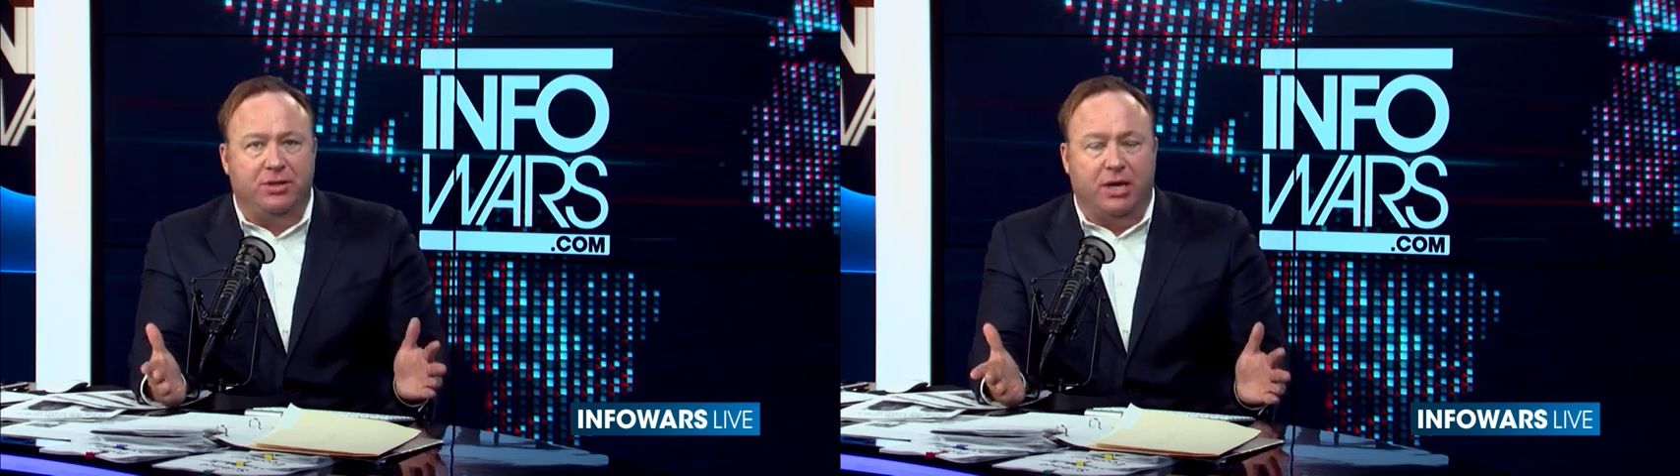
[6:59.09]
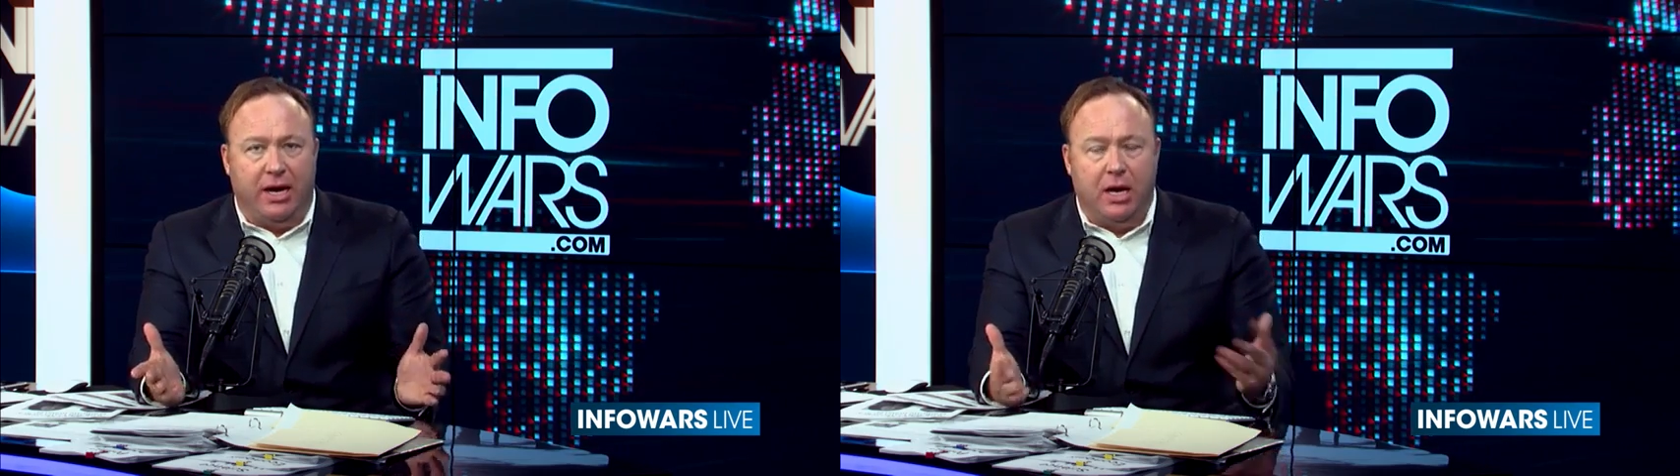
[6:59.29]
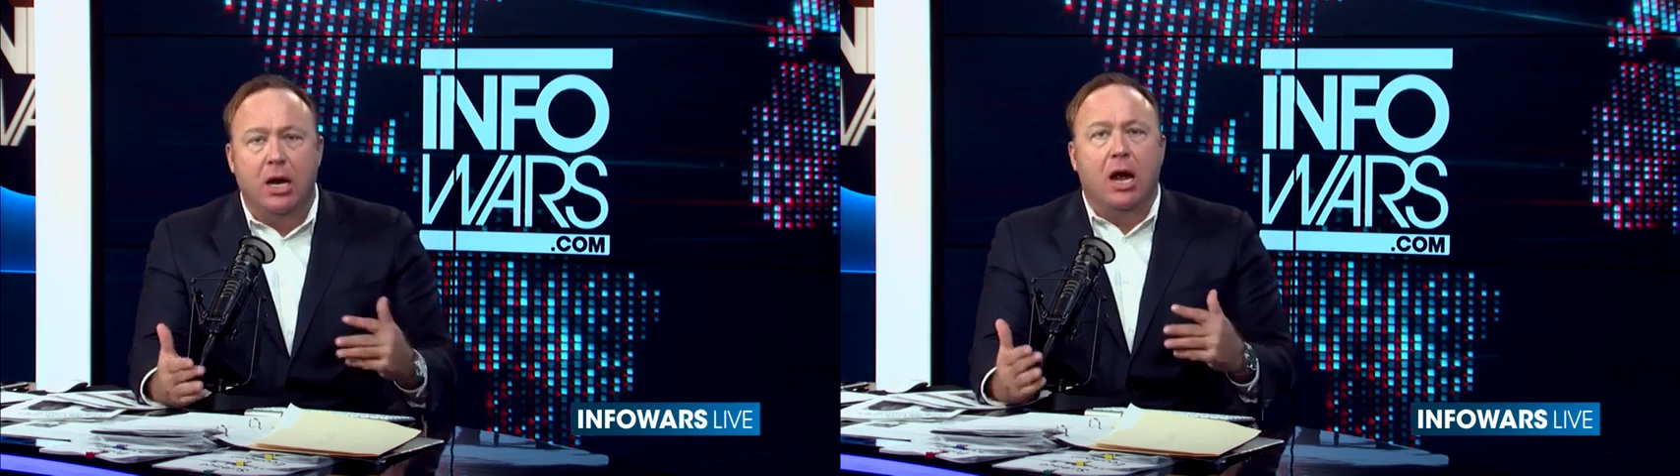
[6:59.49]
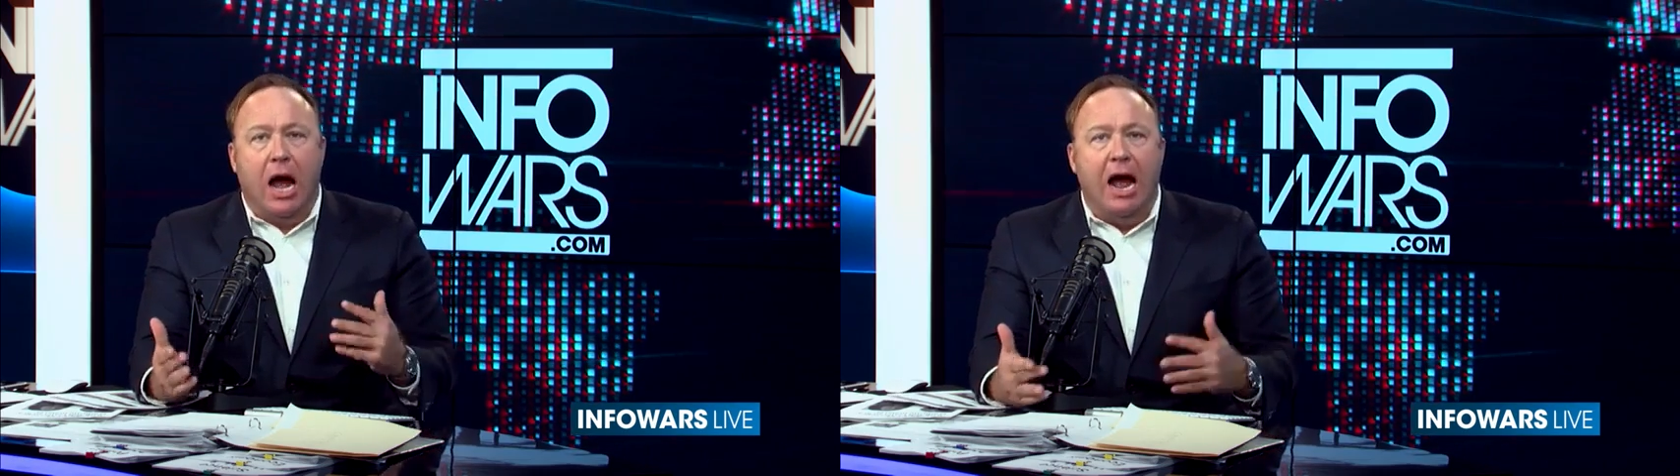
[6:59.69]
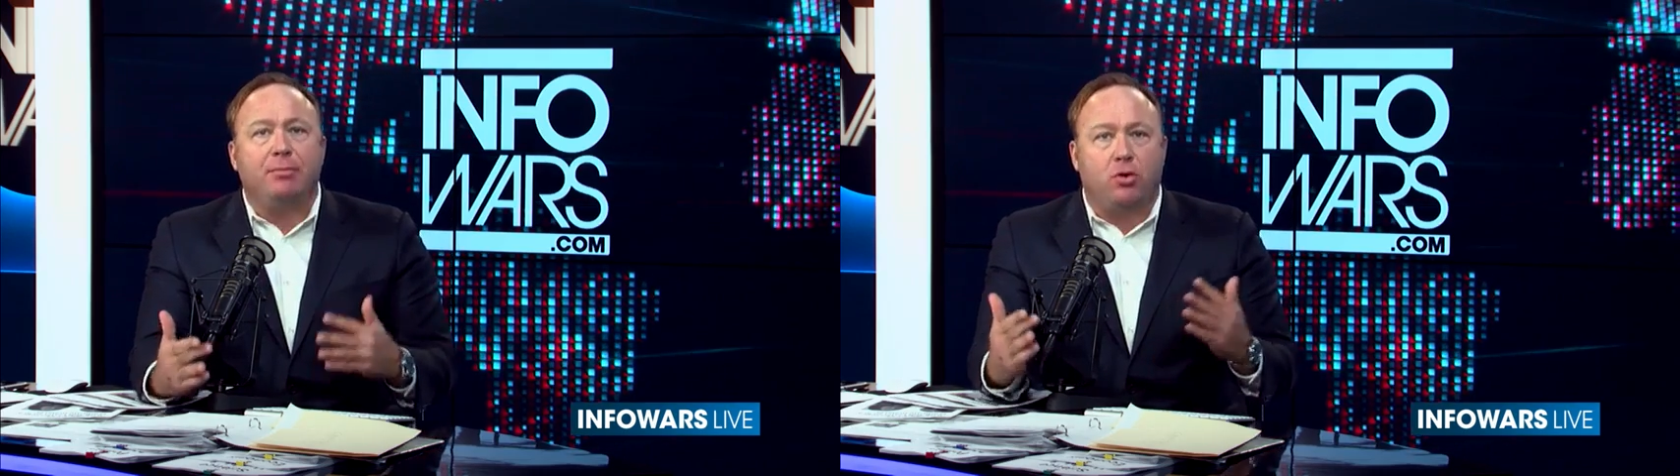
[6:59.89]
saying
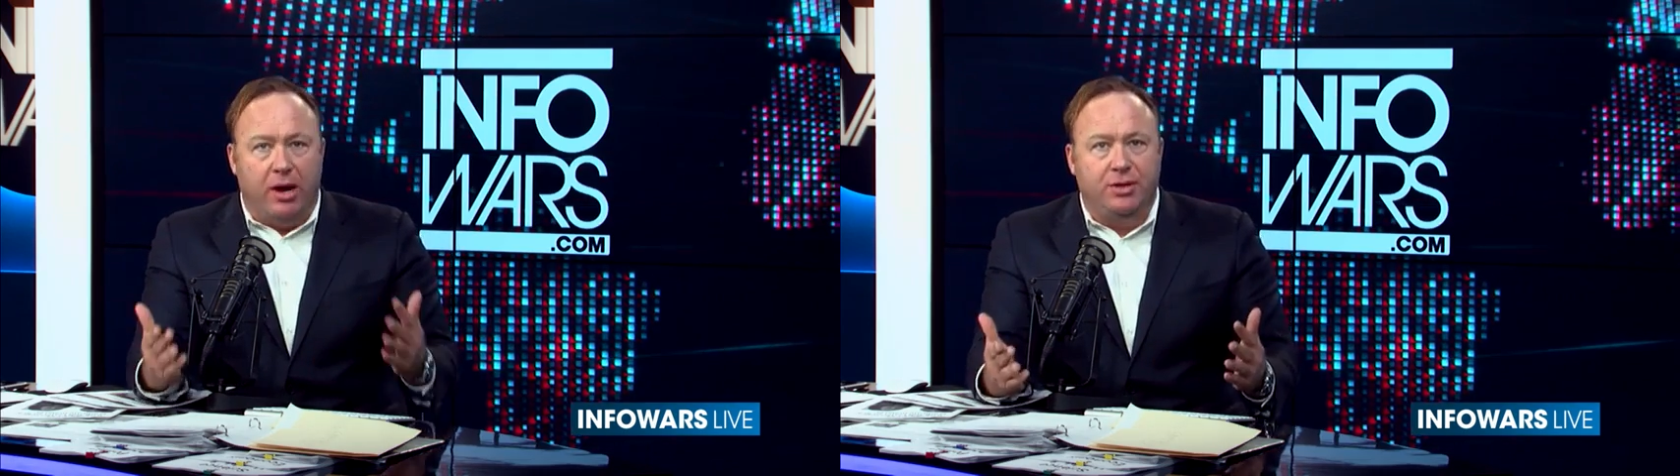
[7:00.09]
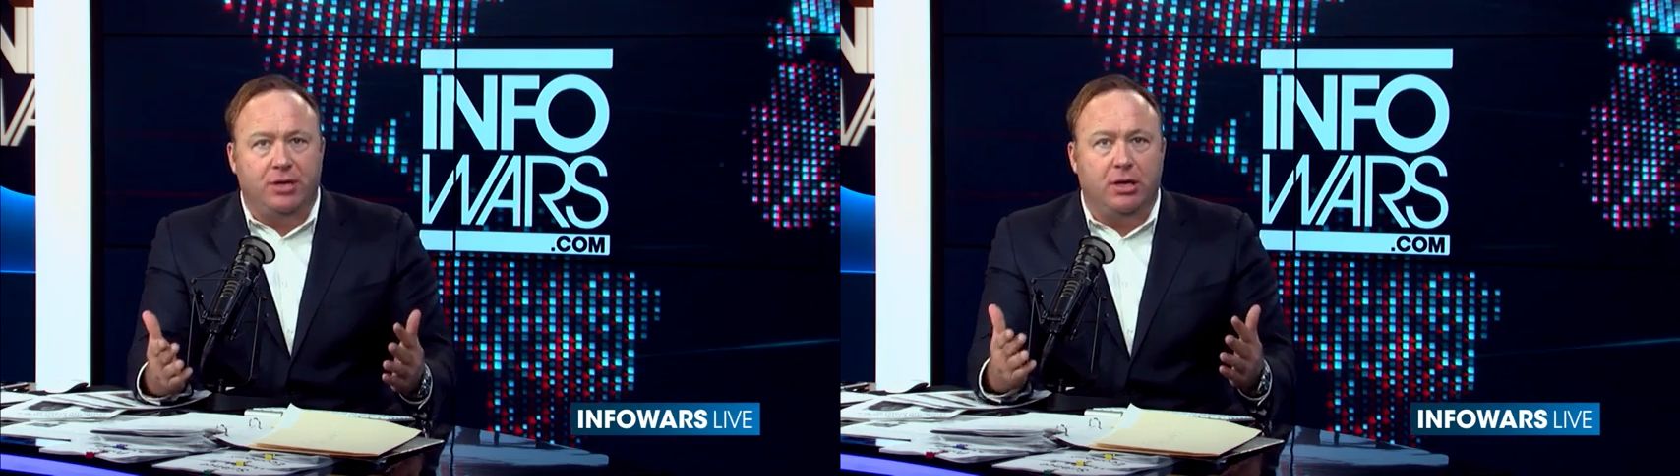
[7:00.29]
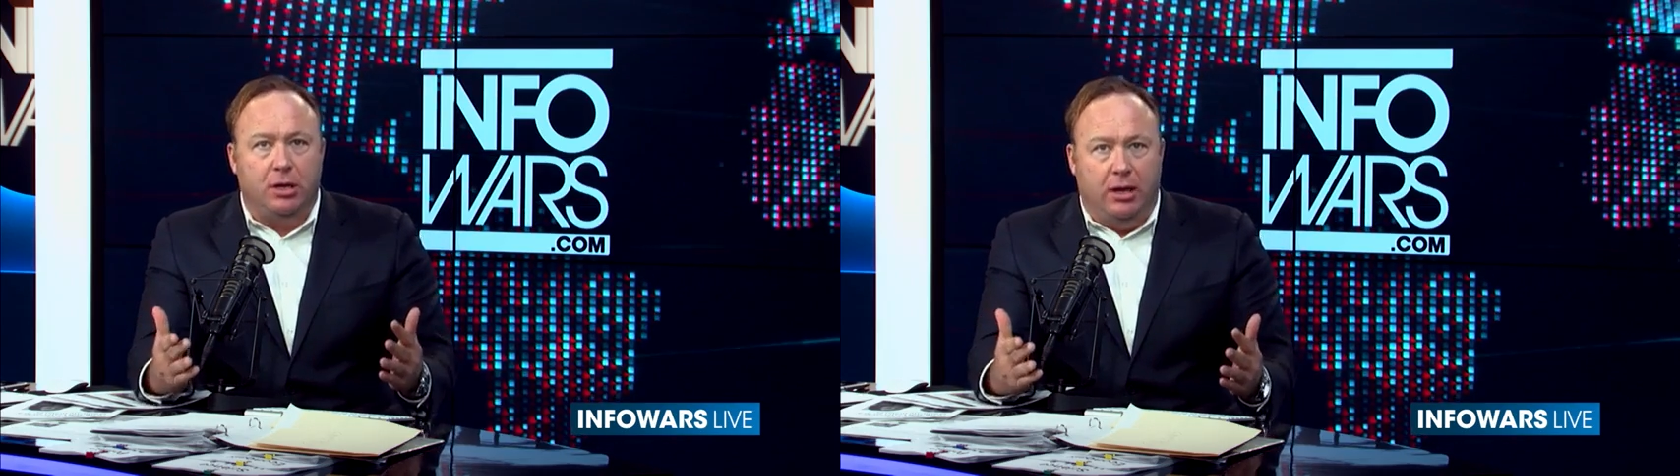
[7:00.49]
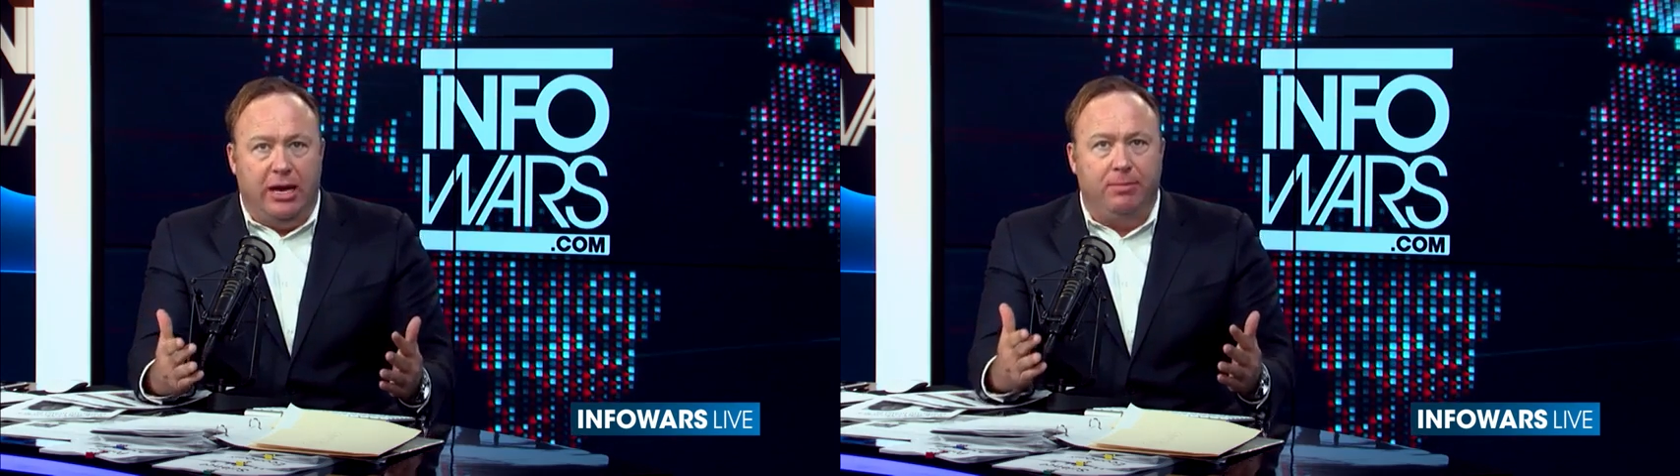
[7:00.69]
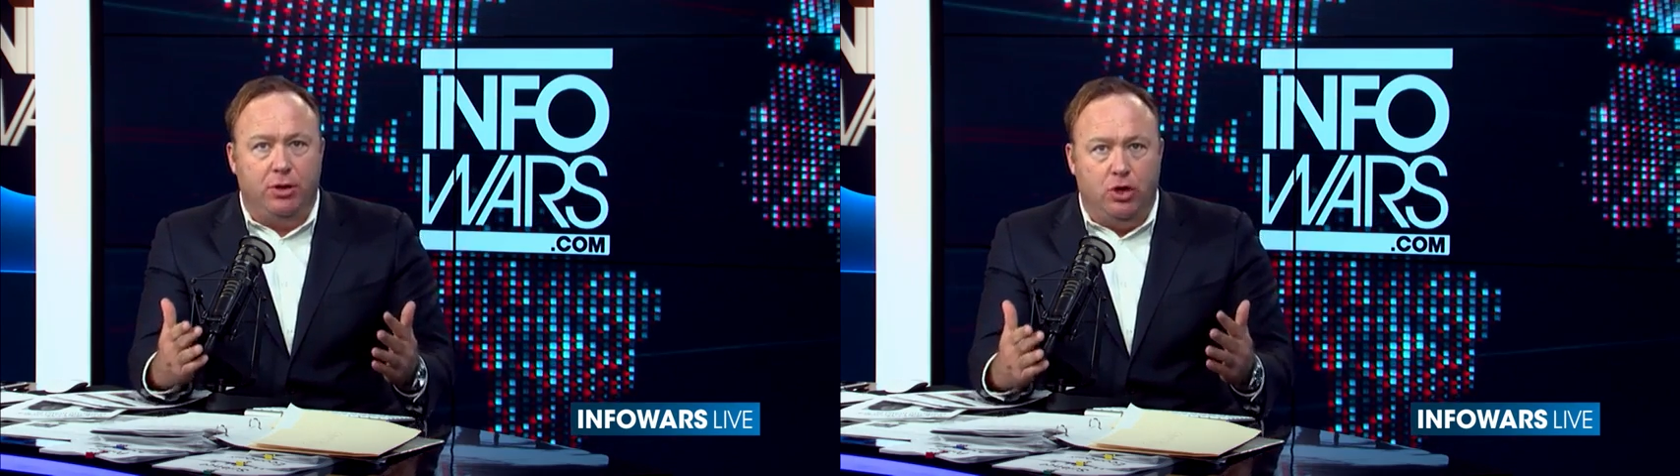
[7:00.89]
I'm crazy and claim that